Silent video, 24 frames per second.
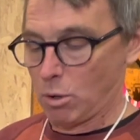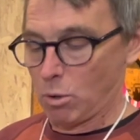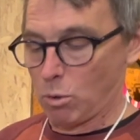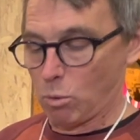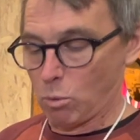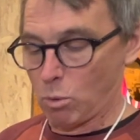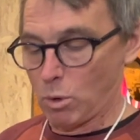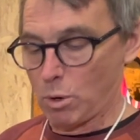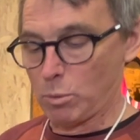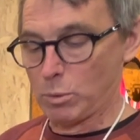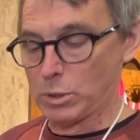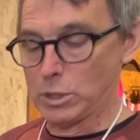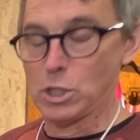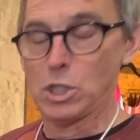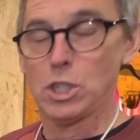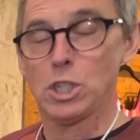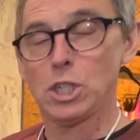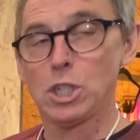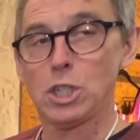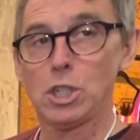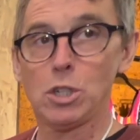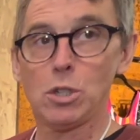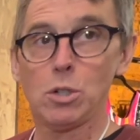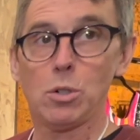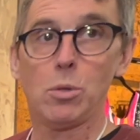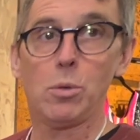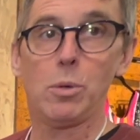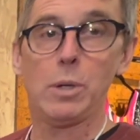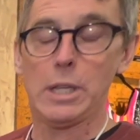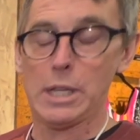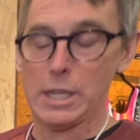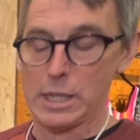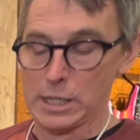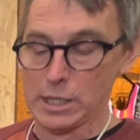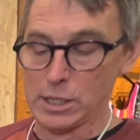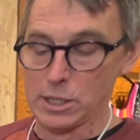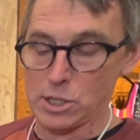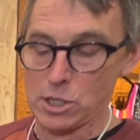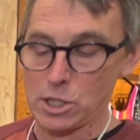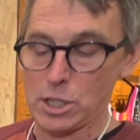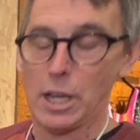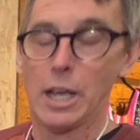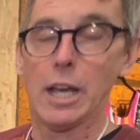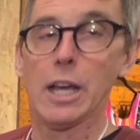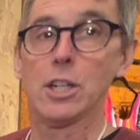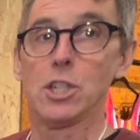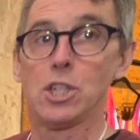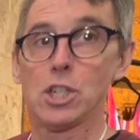What we do is
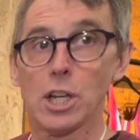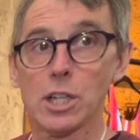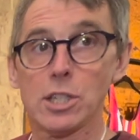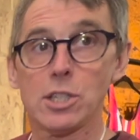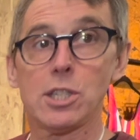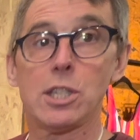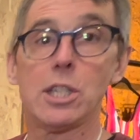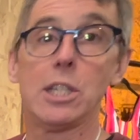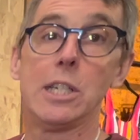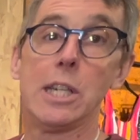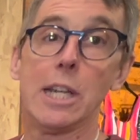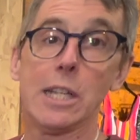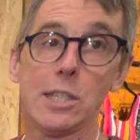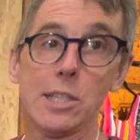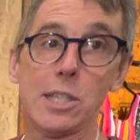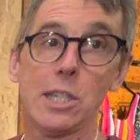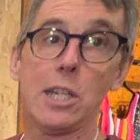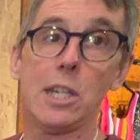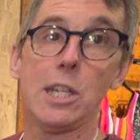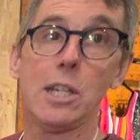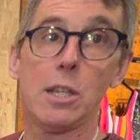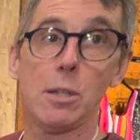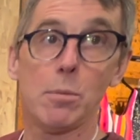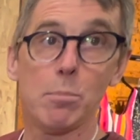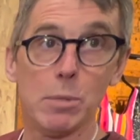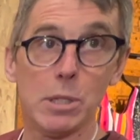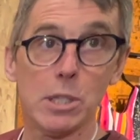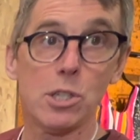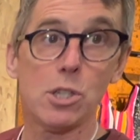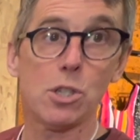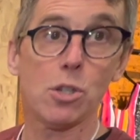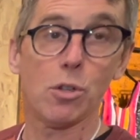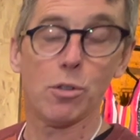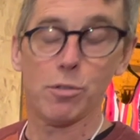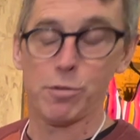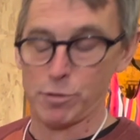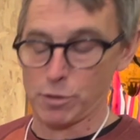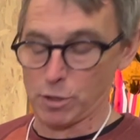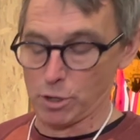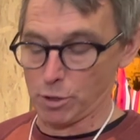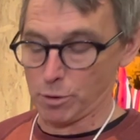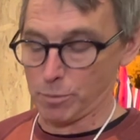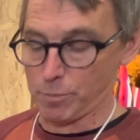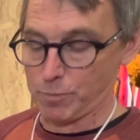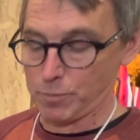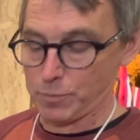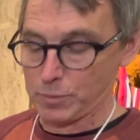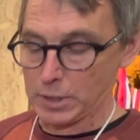adjust the density of the midsole
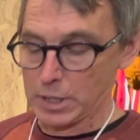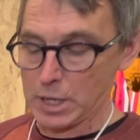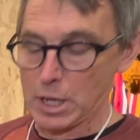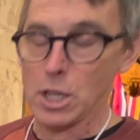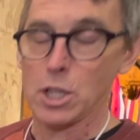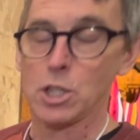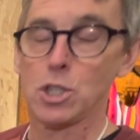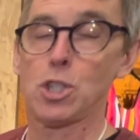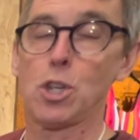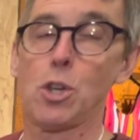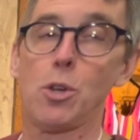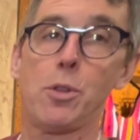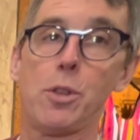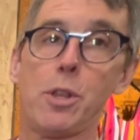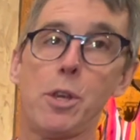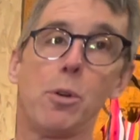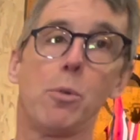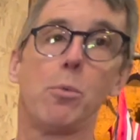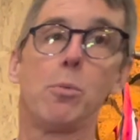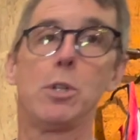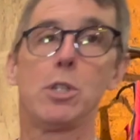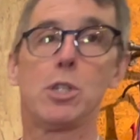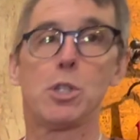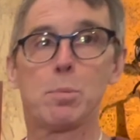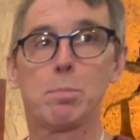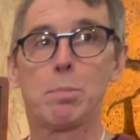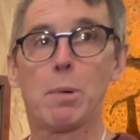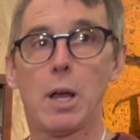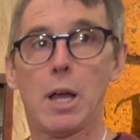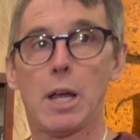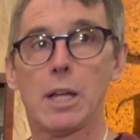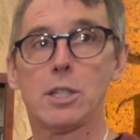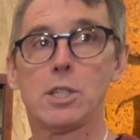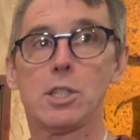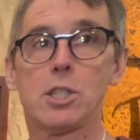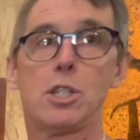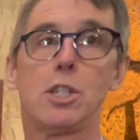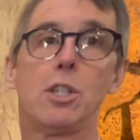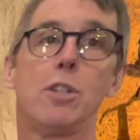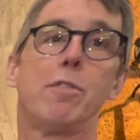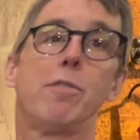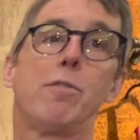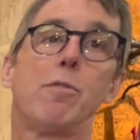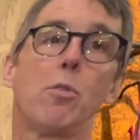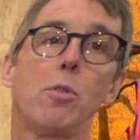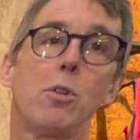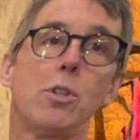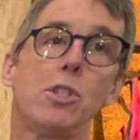foam so that it responds to the
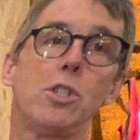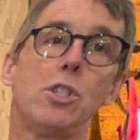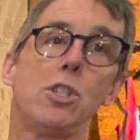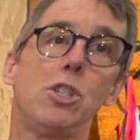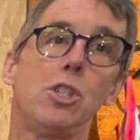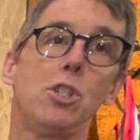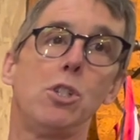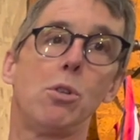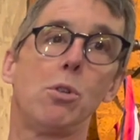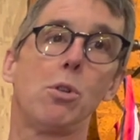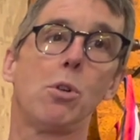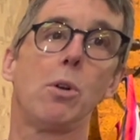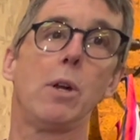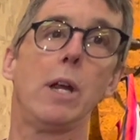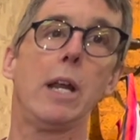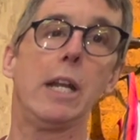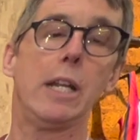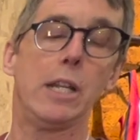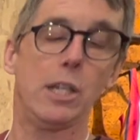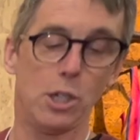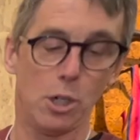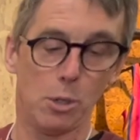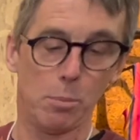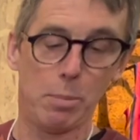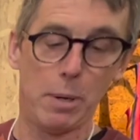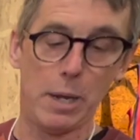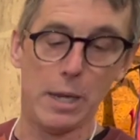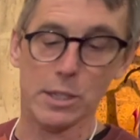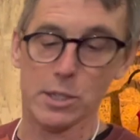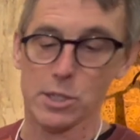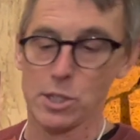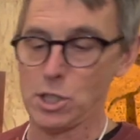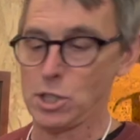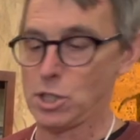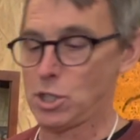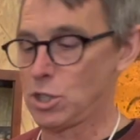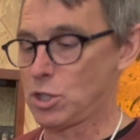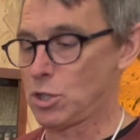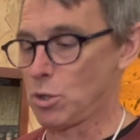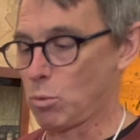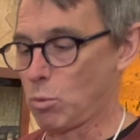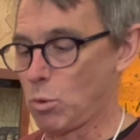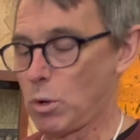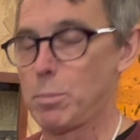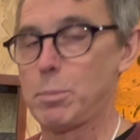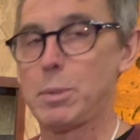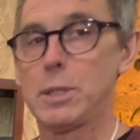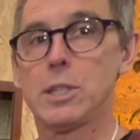forces you create at your pace. This is the
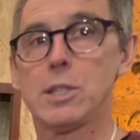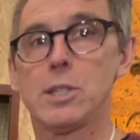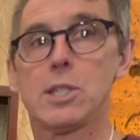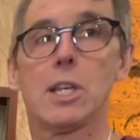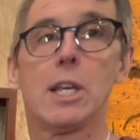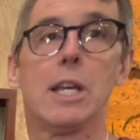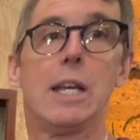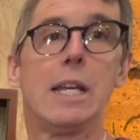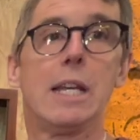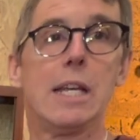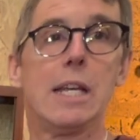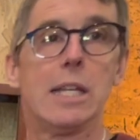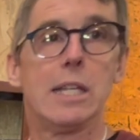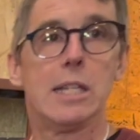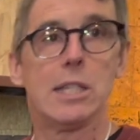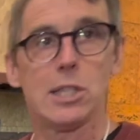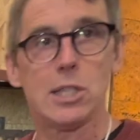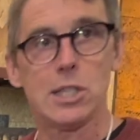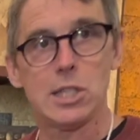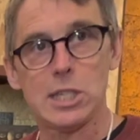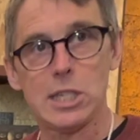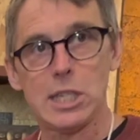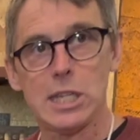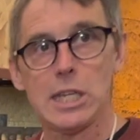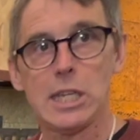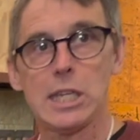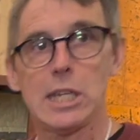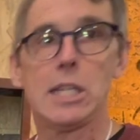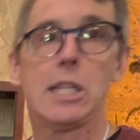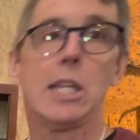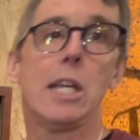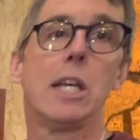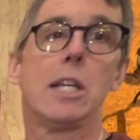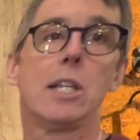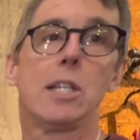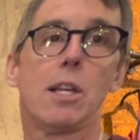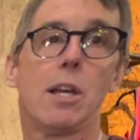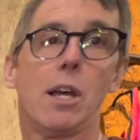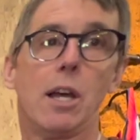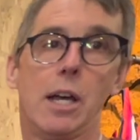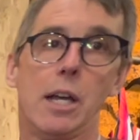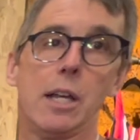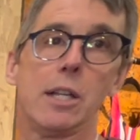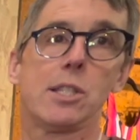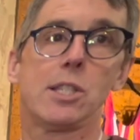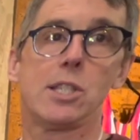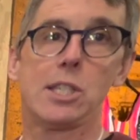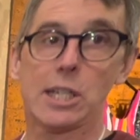women's
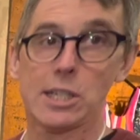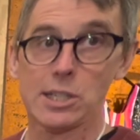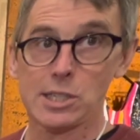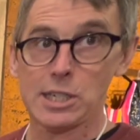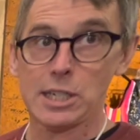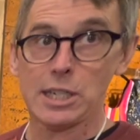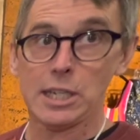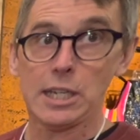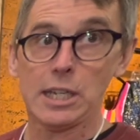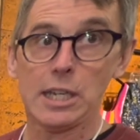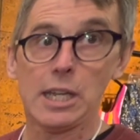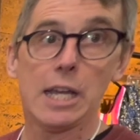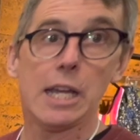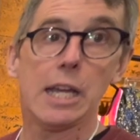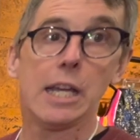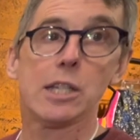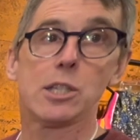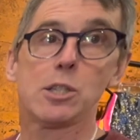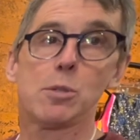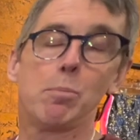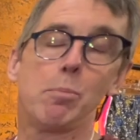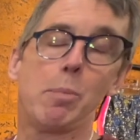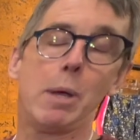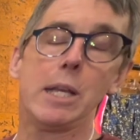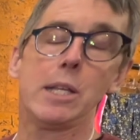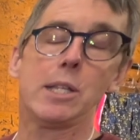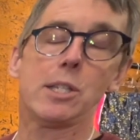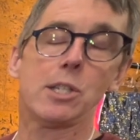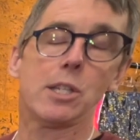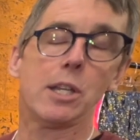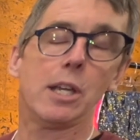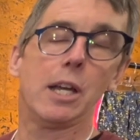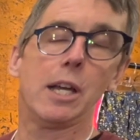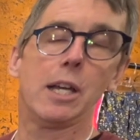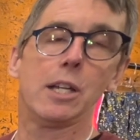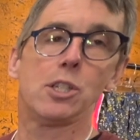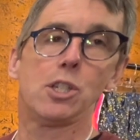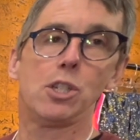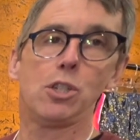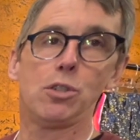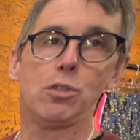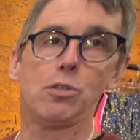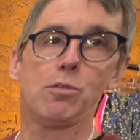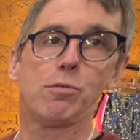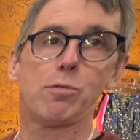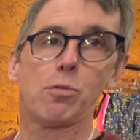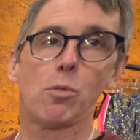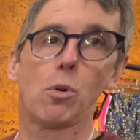Z60. It's
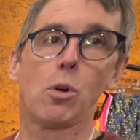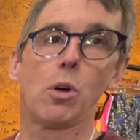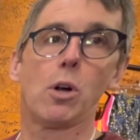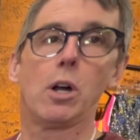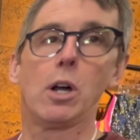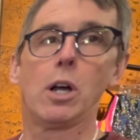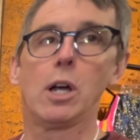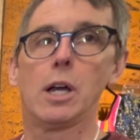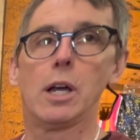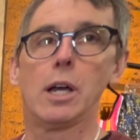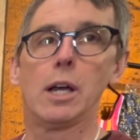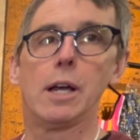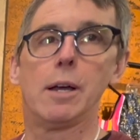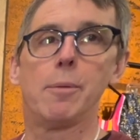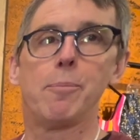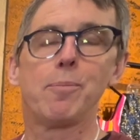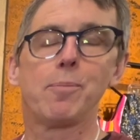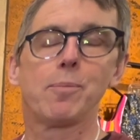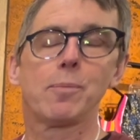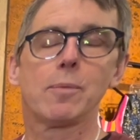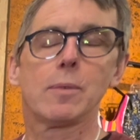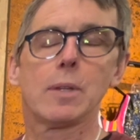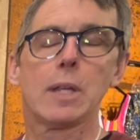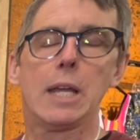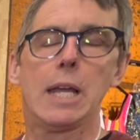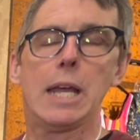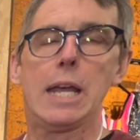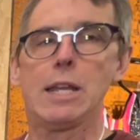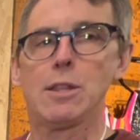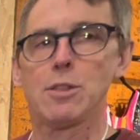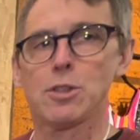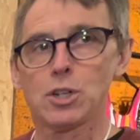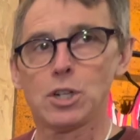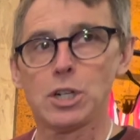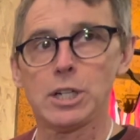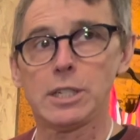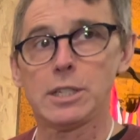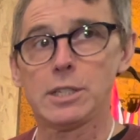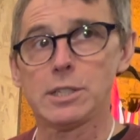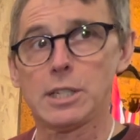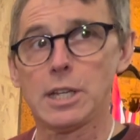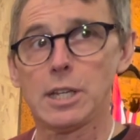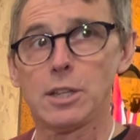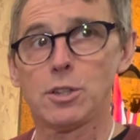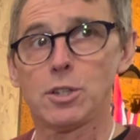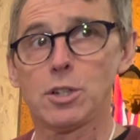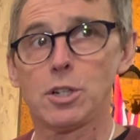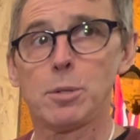tuned for 8:30 to
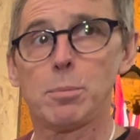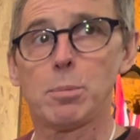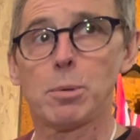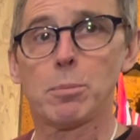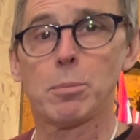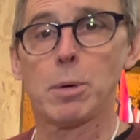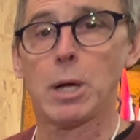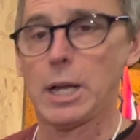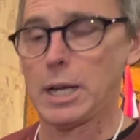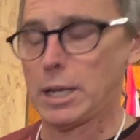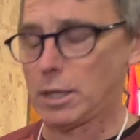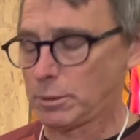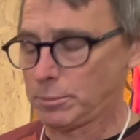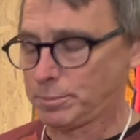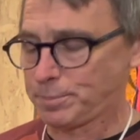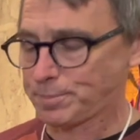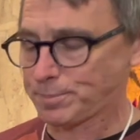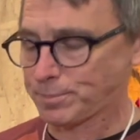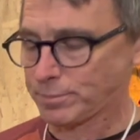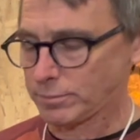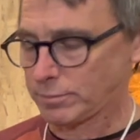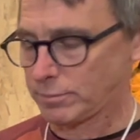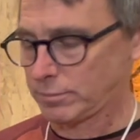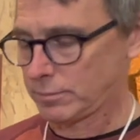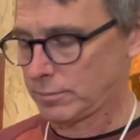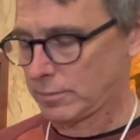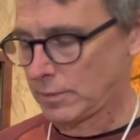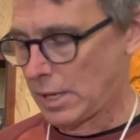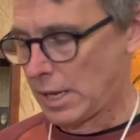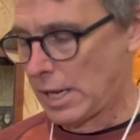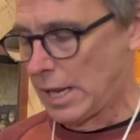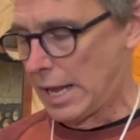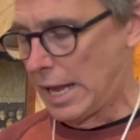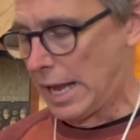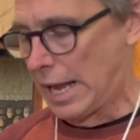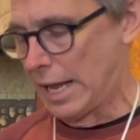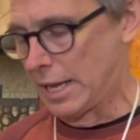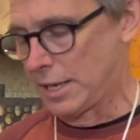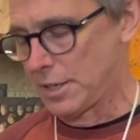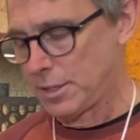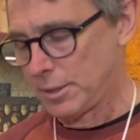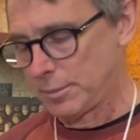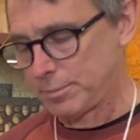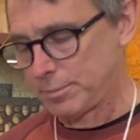10:30 per mile. And